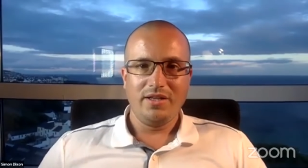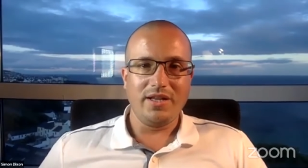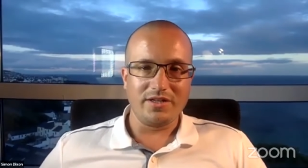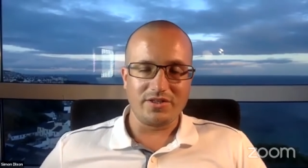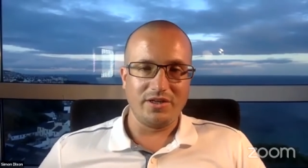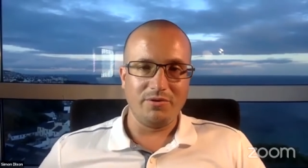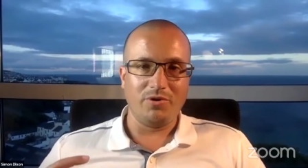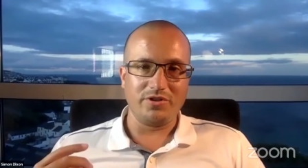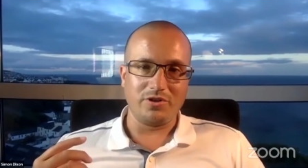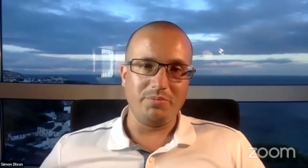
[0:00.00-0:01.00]
Let us know
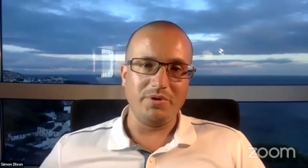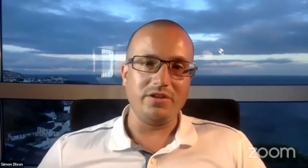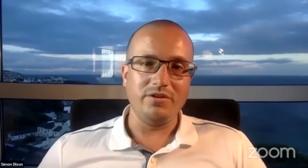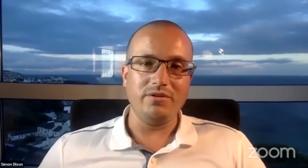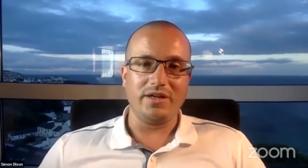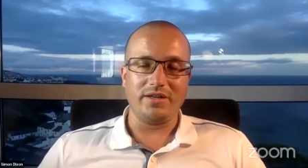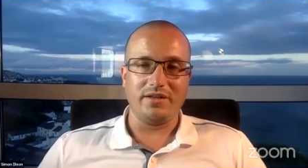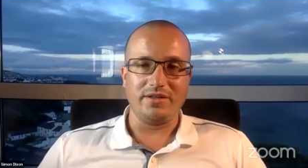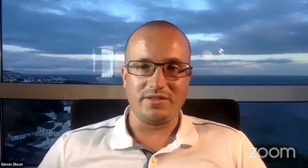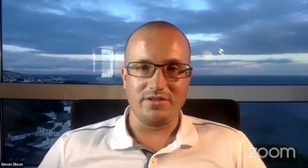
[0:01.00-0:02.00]
what topic you'd like
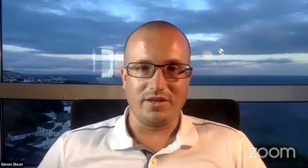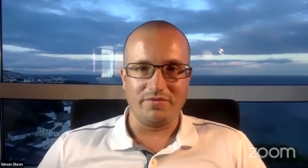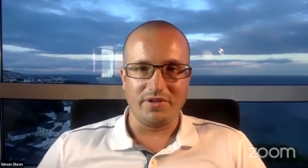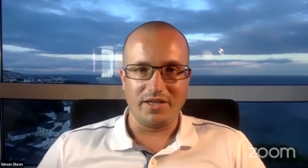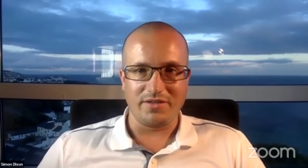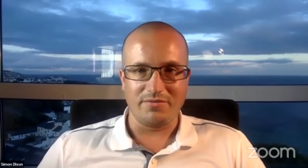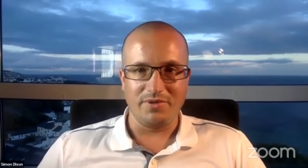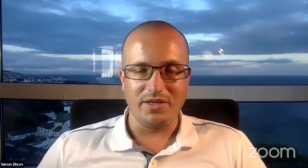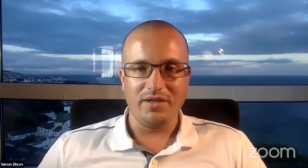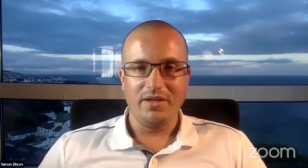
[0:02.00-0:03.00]
us to cover next
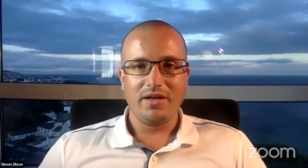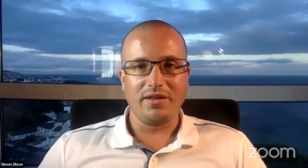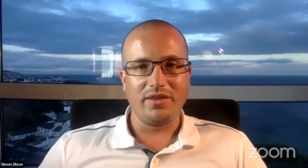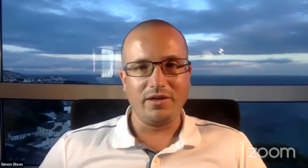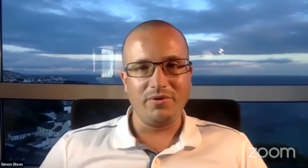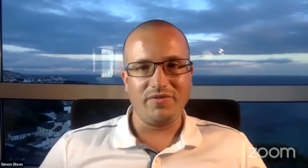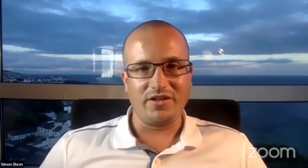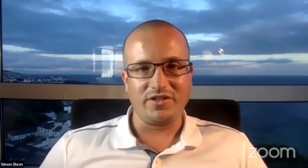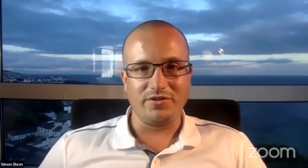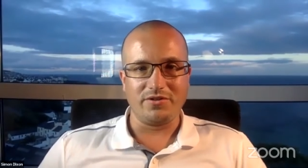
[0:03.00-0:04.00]
week. I think we've
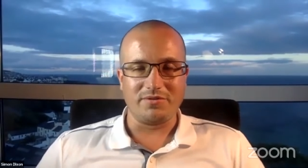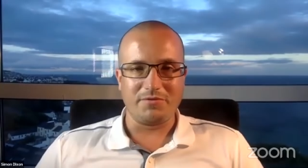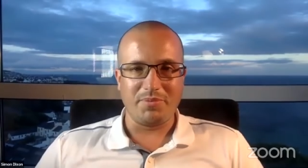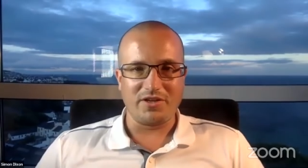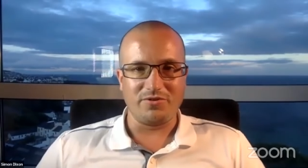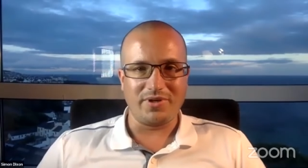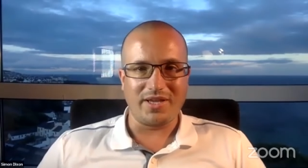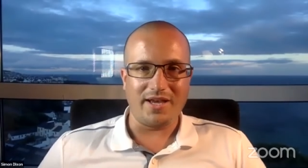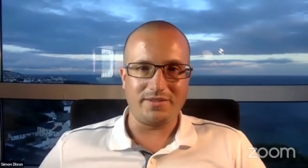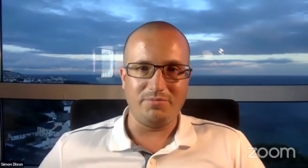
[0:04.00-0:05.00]
actually got some special
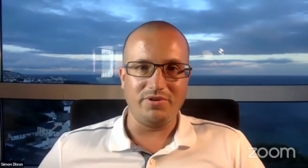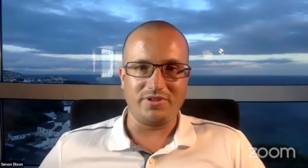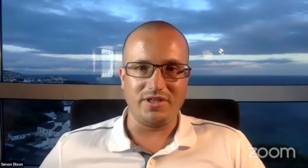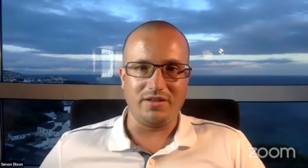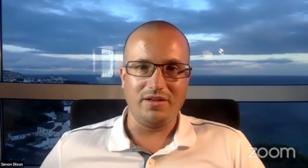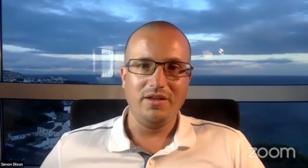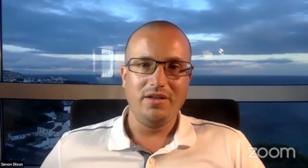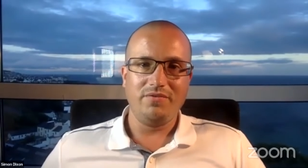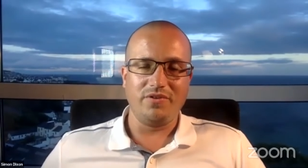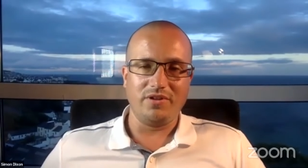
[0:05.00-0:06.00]
guests booked in
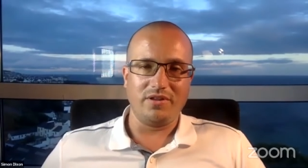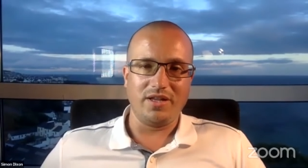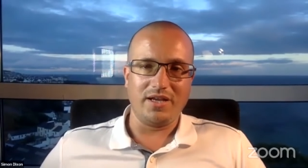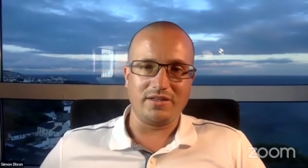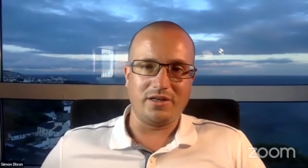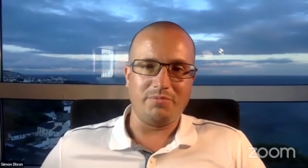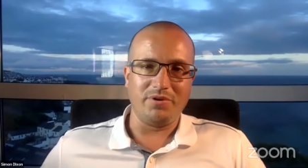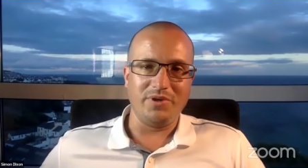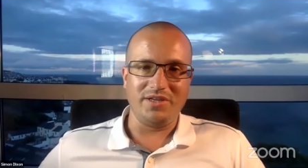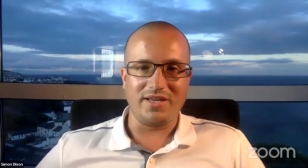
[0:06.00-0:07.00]
for the next couple
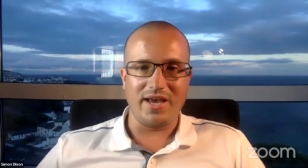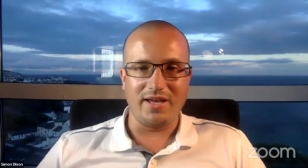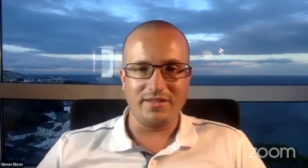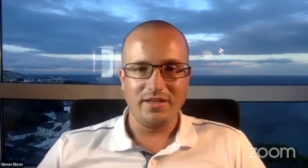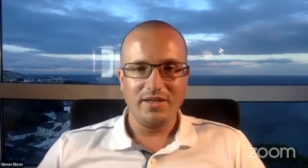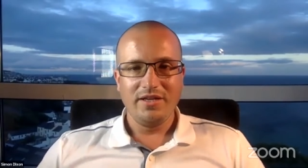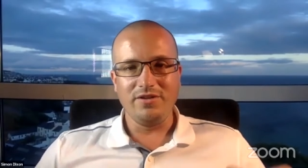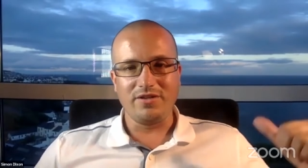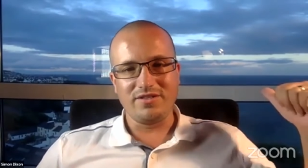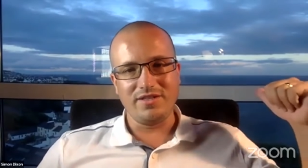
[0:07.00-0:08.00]
of weeks ahead.
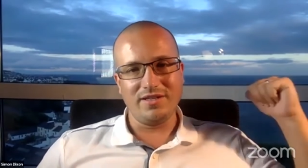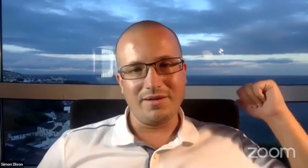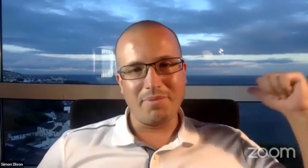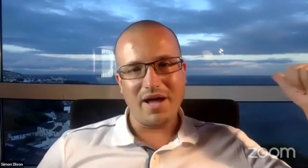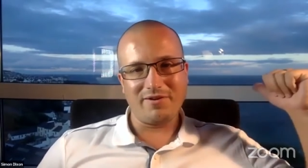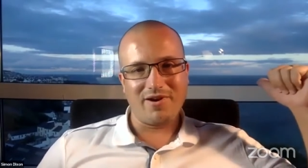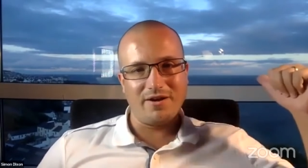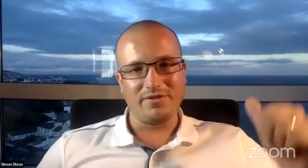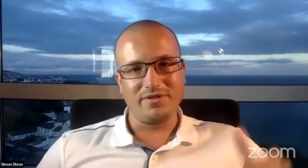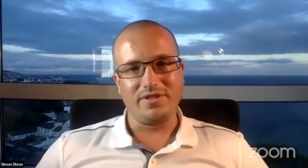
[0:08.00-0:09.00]
You can see in the
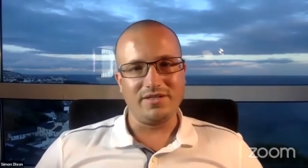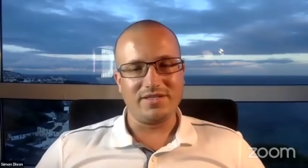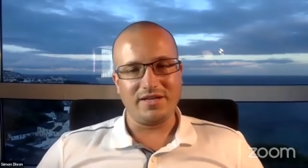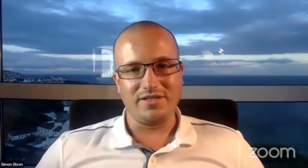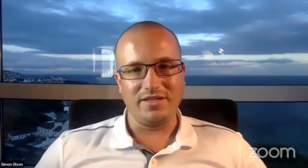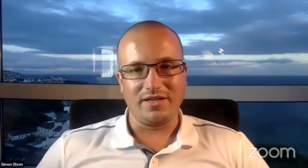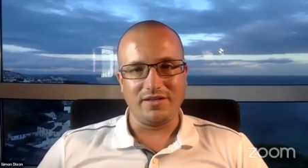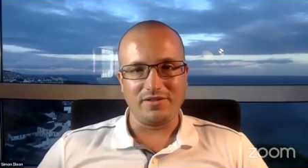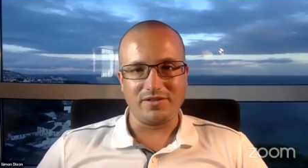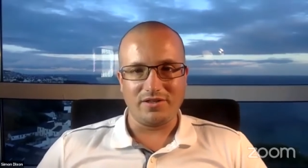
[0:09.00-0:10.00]
background that it's actually
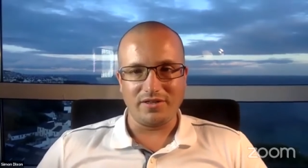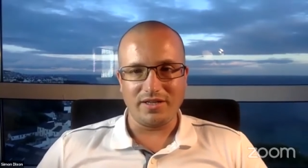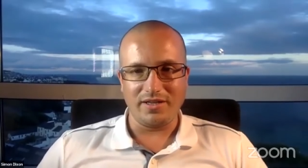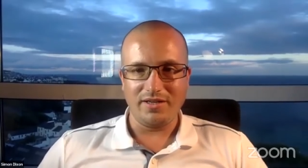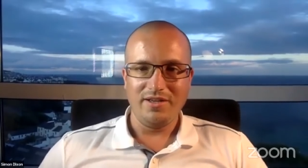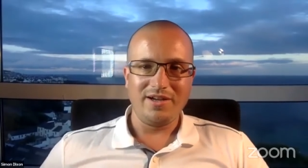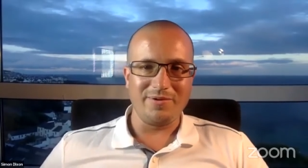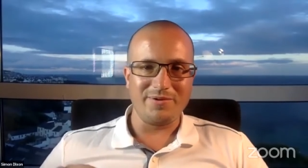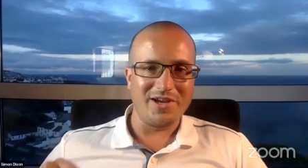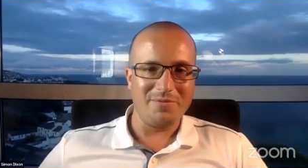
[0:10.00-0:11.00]
getting dark here. I
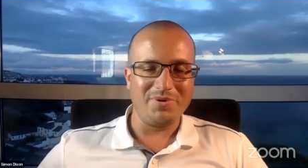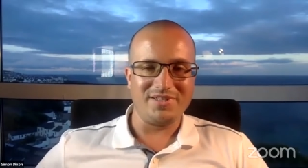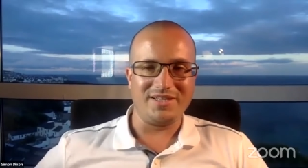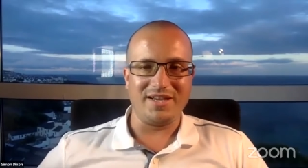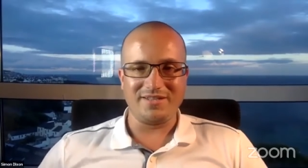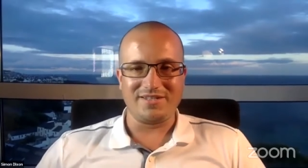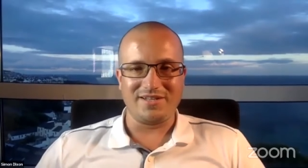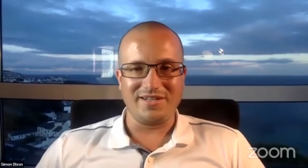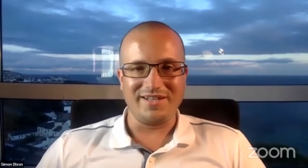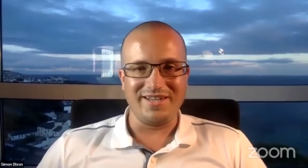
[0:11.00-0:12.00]
was hoping to get a
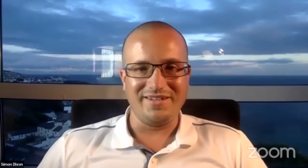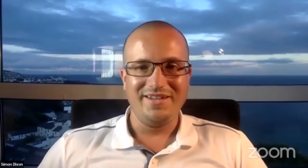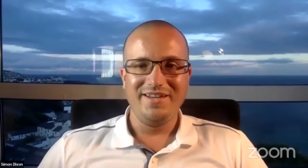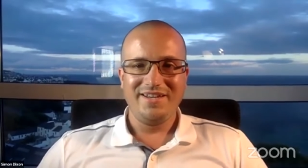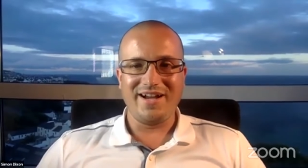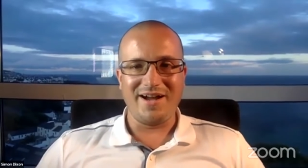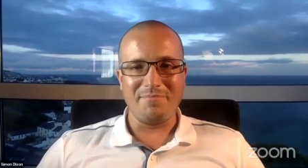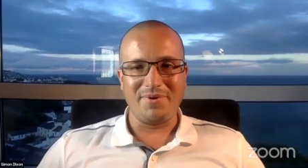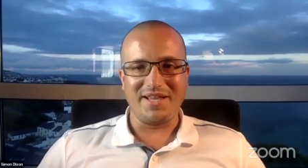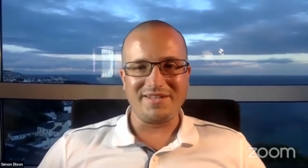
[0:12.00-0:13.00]
cycle in,
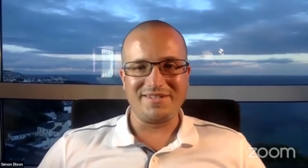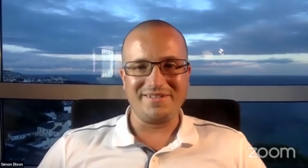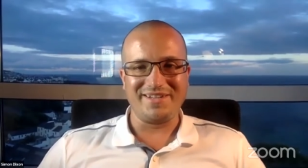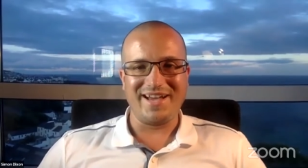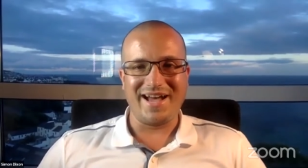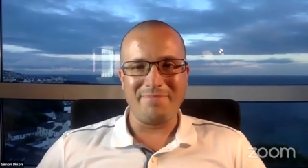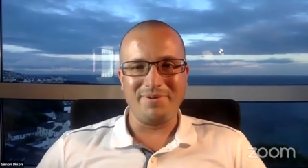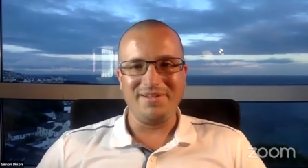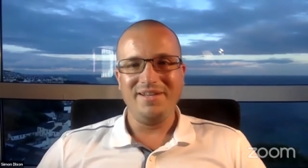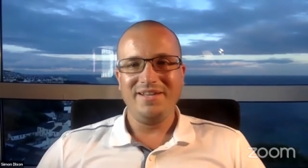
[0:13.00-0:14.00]
but that's not going to
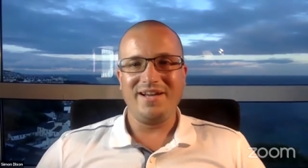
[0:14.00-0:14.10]
happen